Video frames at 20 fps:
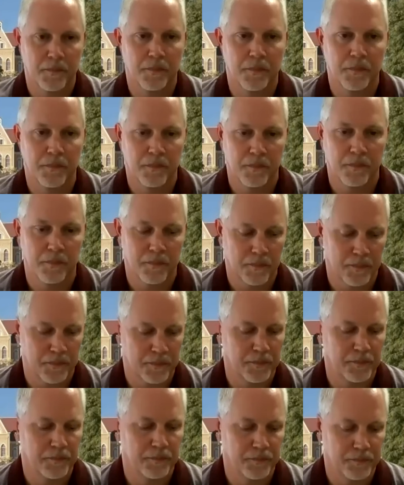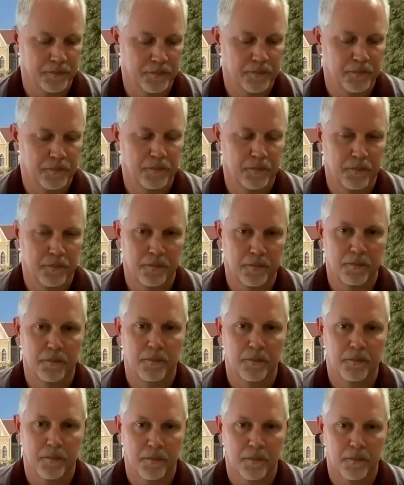
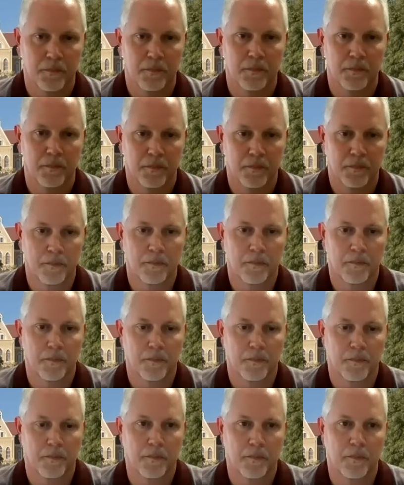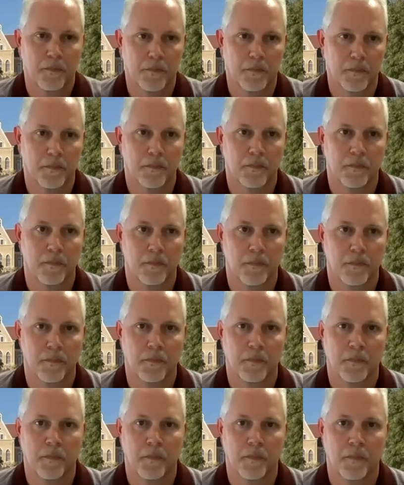
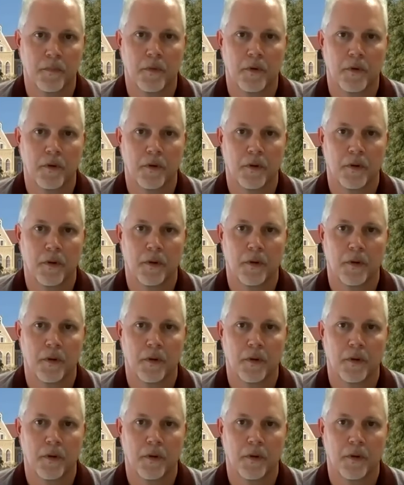The person shown says nothing.